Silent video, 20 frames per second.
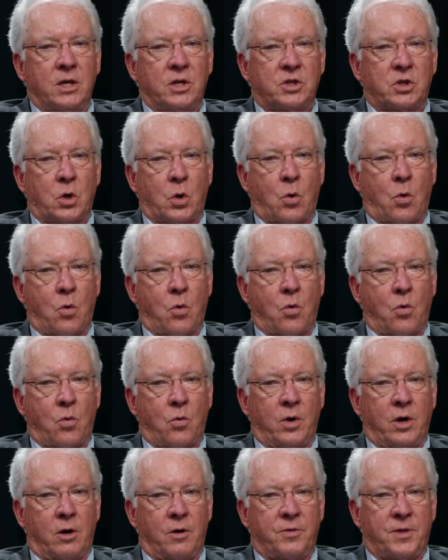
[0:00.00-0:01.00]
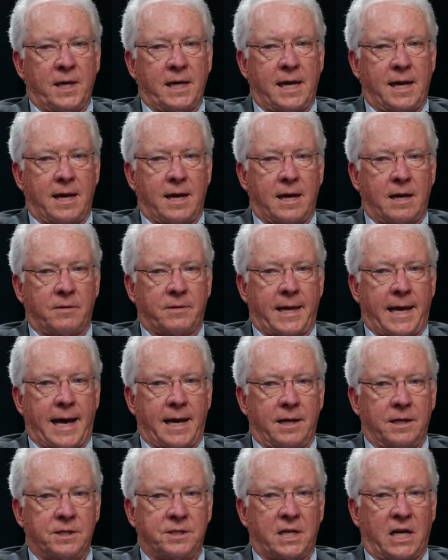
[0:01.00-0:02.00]
So we're thinking
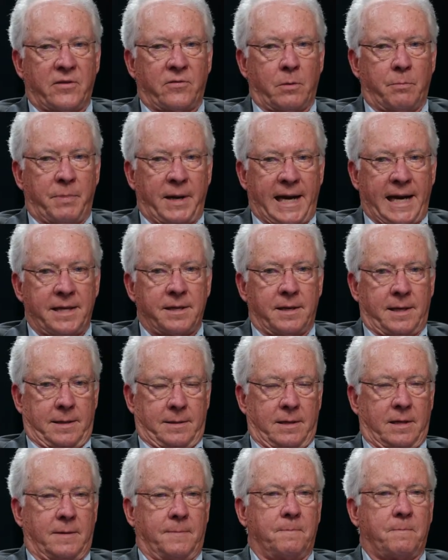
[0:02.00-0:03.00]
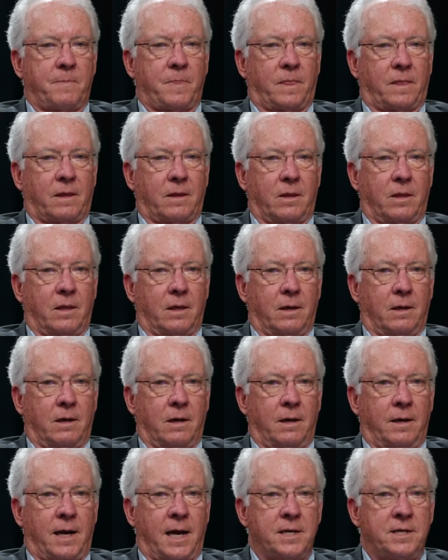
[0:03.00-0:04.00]
that instead of abandoning them,
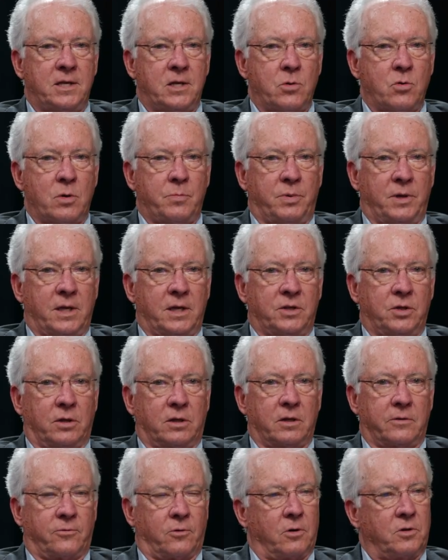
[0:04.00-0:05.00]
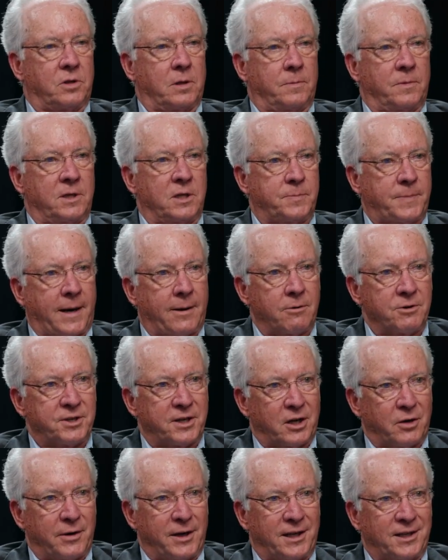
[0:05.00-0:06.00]
an idea would be to convert them to these power
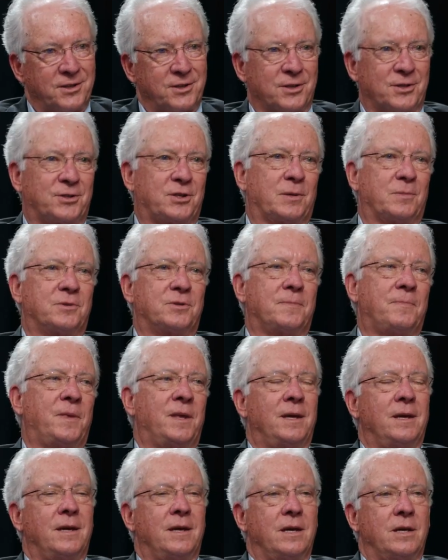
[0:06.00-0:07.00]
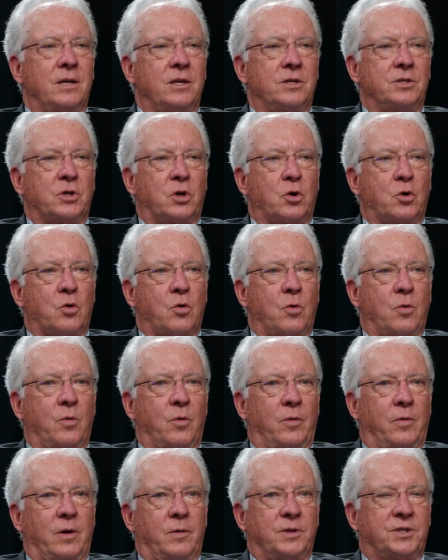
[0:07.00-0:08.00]
generating systems.
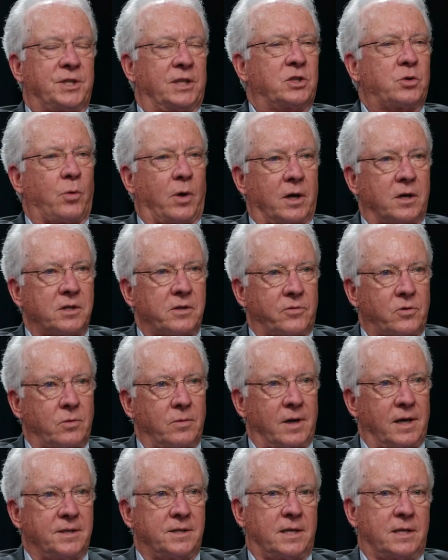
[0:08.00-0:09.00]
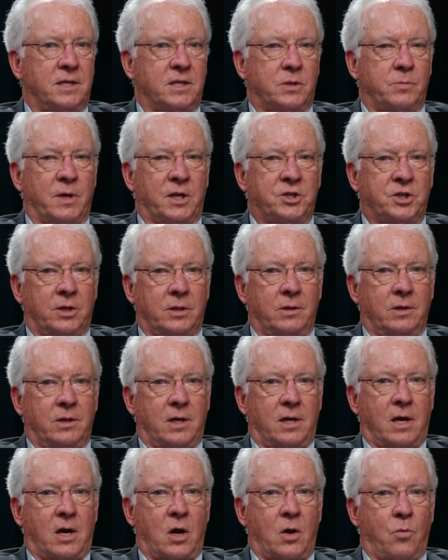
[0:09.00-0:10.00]
So six wells, as I just
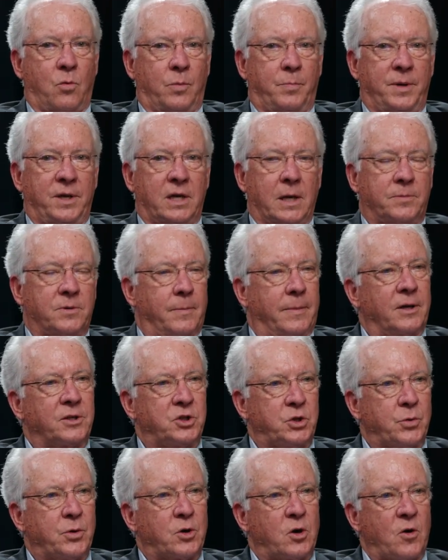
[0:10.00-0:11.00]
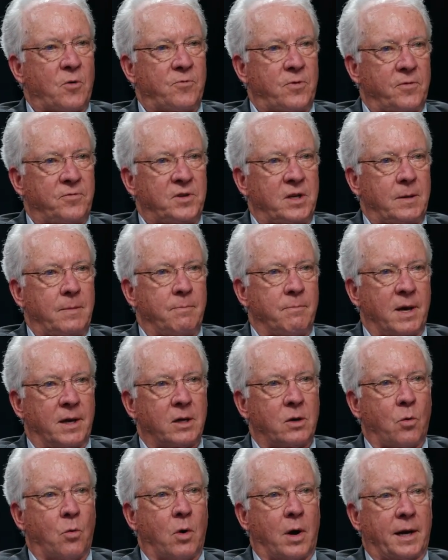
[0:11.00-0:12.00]
mentioned, would be up to about 250
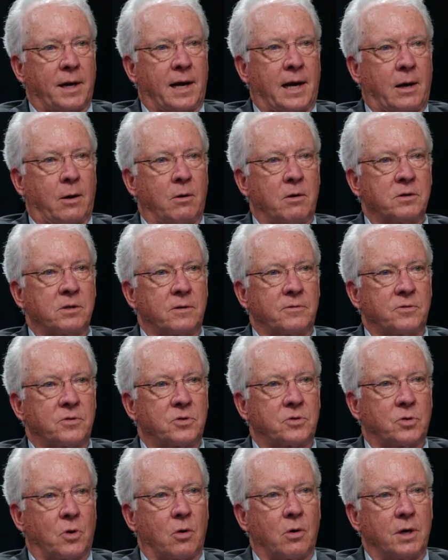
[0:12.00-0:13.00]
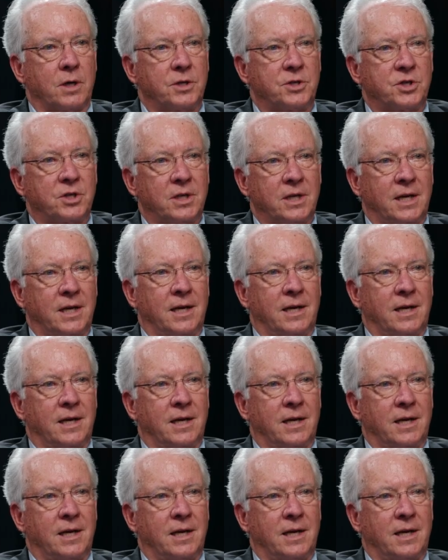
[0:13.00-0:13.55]
megawatt hours of storage.